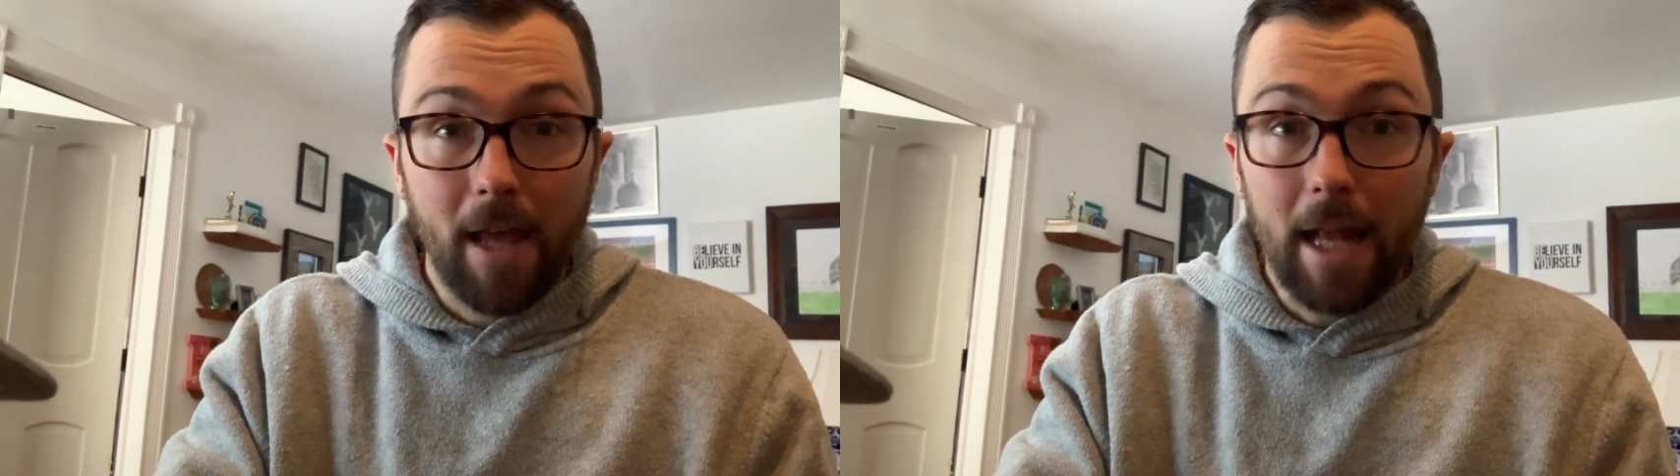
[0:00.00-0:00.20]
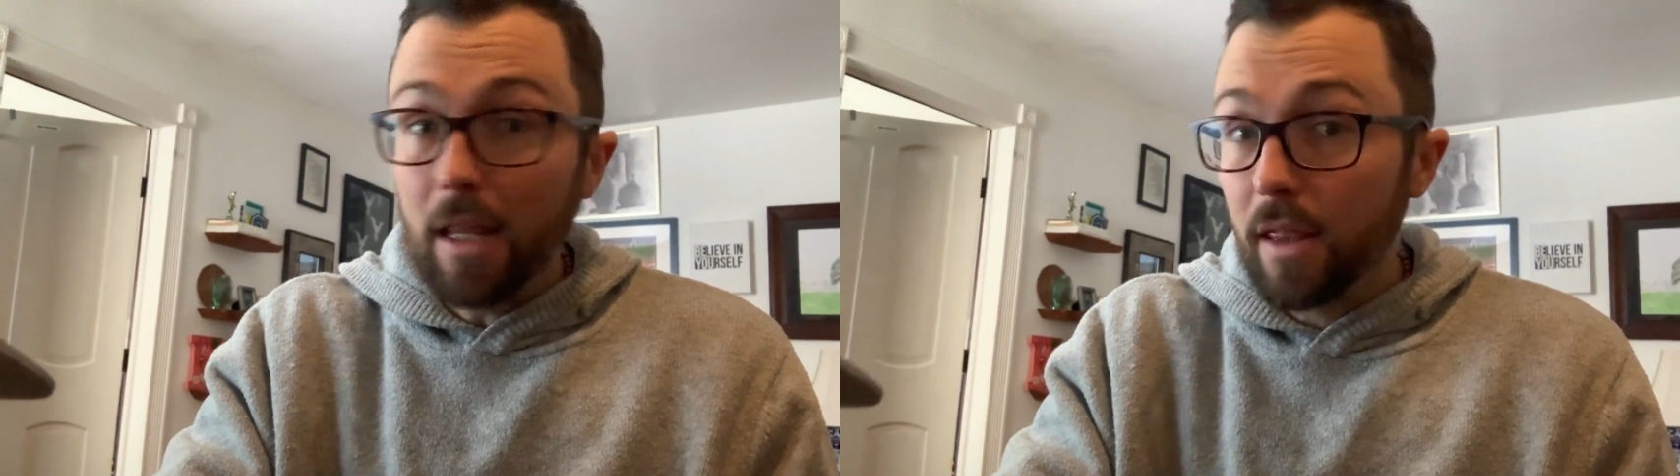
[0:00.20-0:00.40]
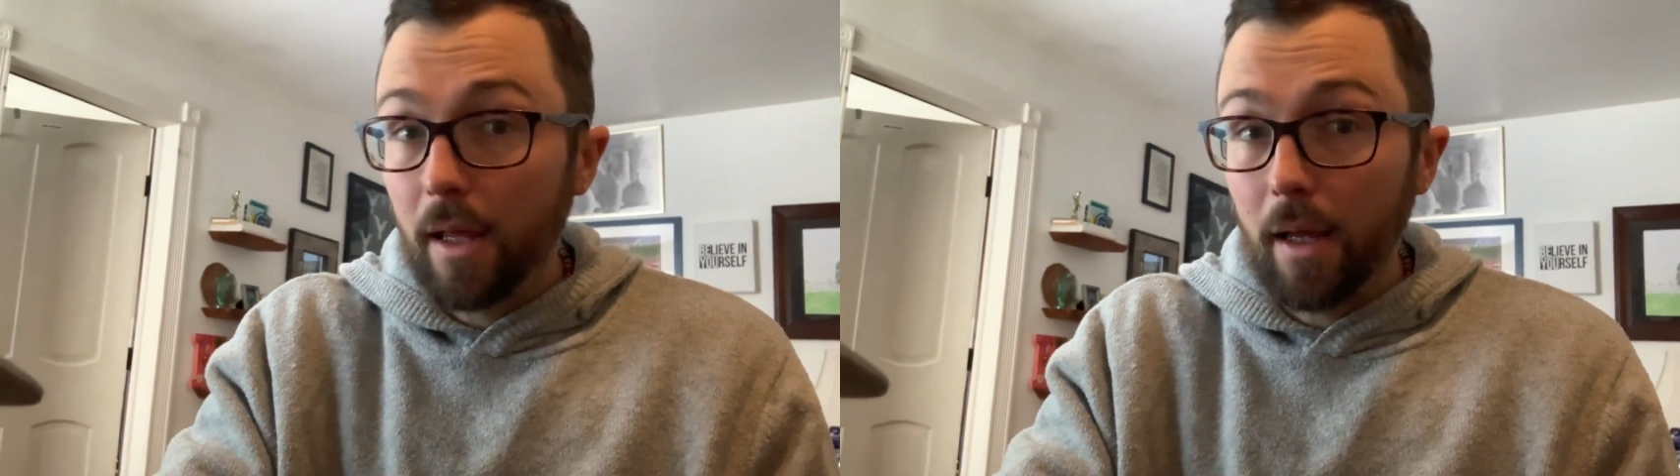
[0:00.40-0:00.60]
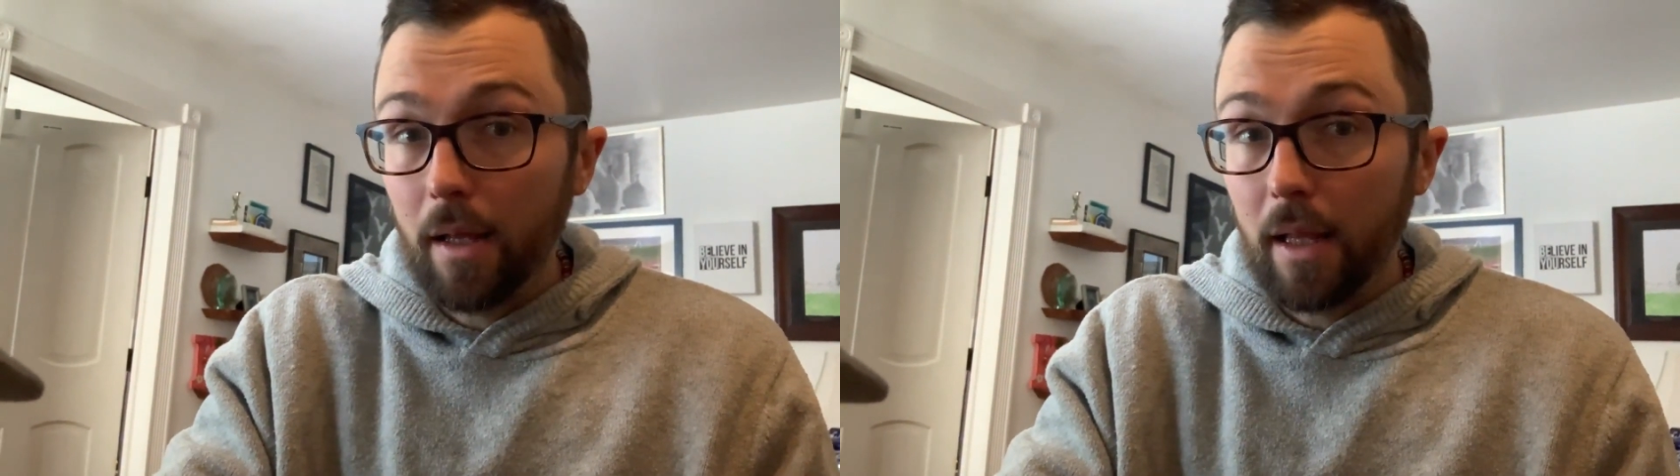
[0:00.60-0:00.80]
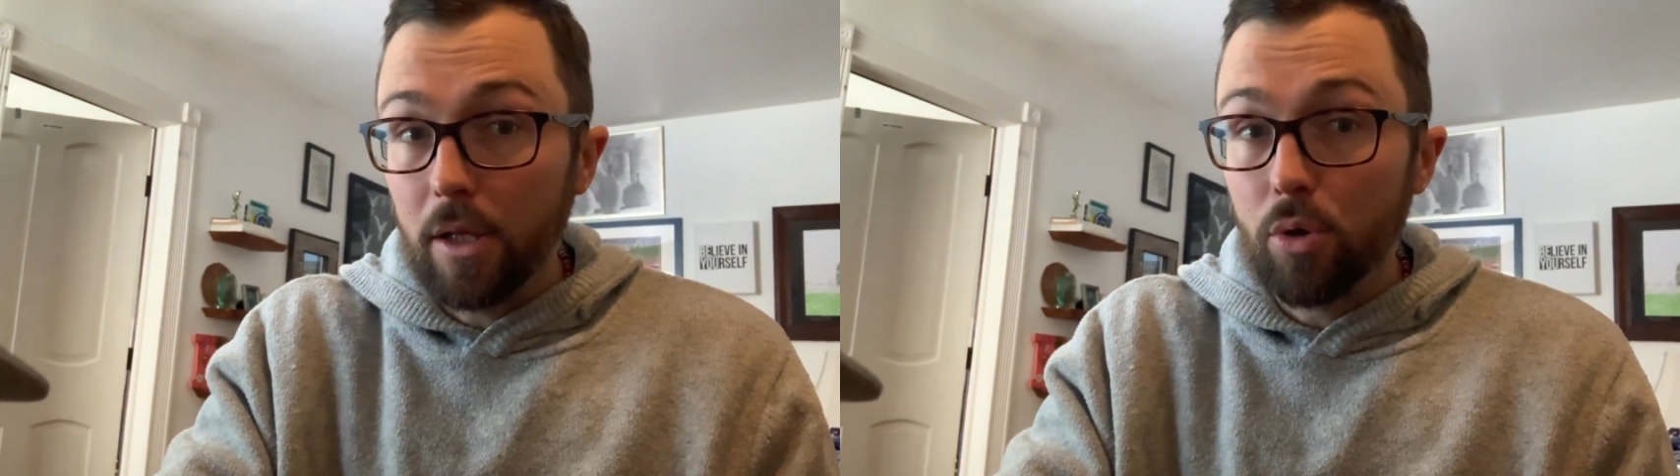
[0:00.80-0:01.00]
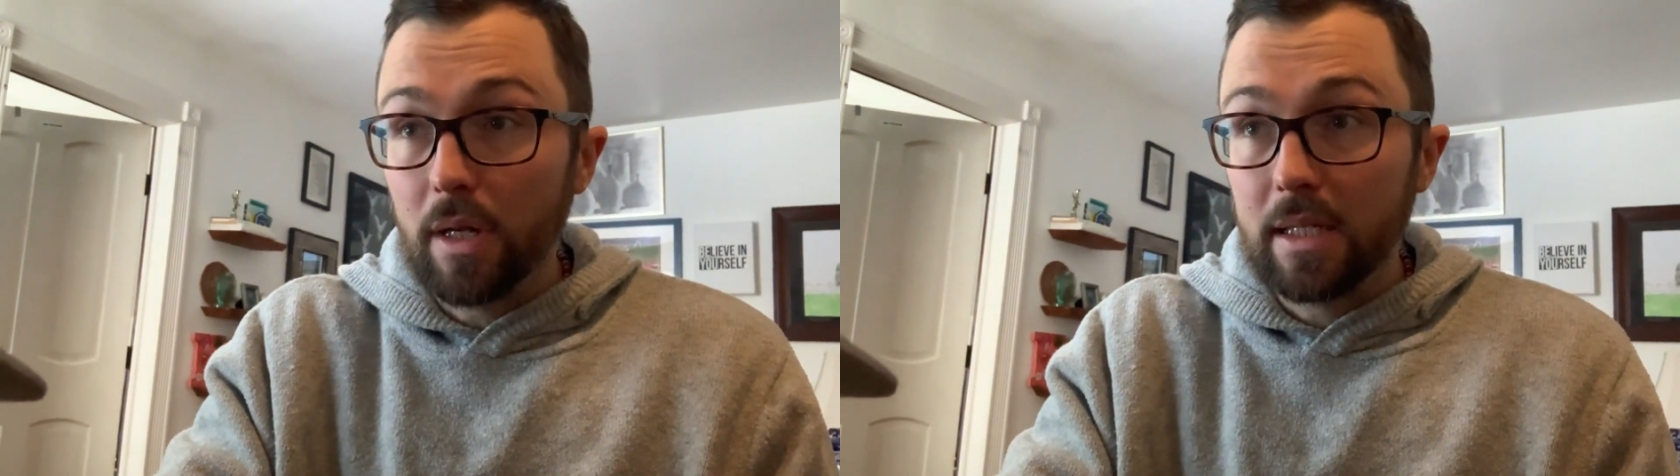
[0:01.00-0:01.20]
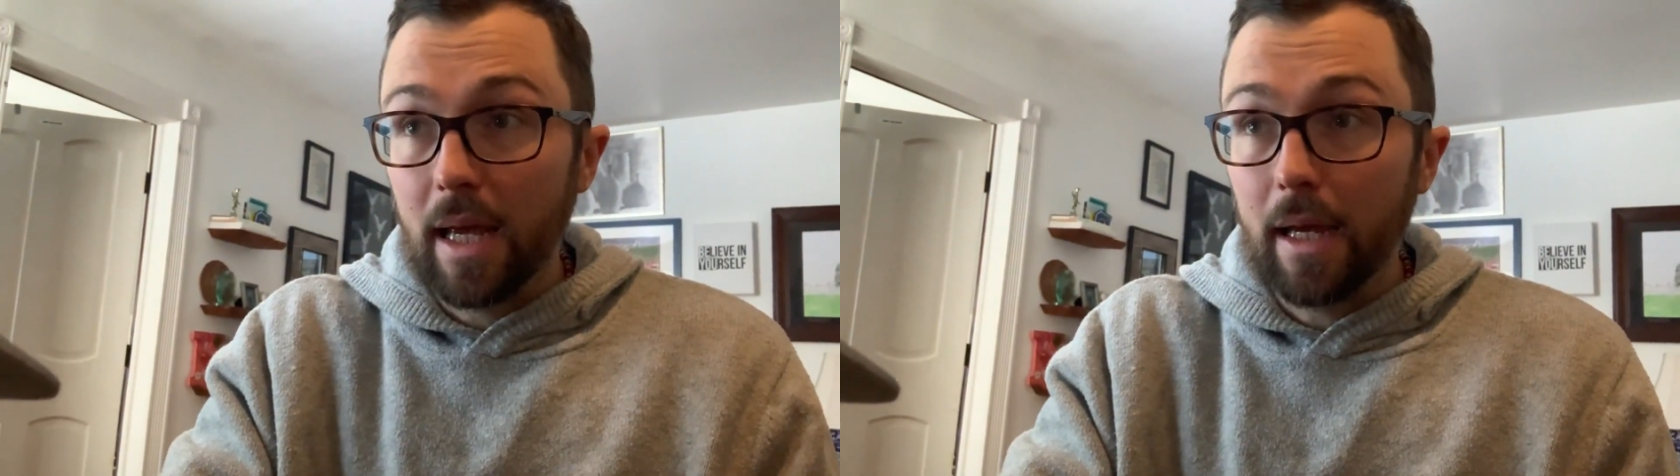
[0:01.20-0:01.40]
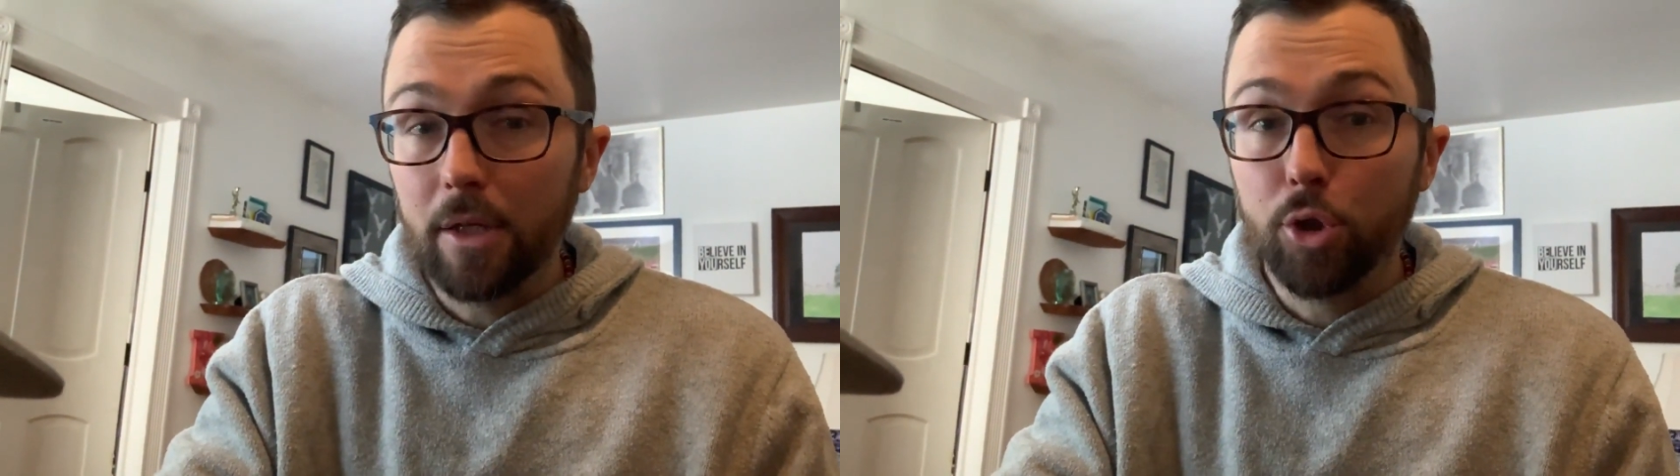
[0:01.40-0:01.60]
anything that you can take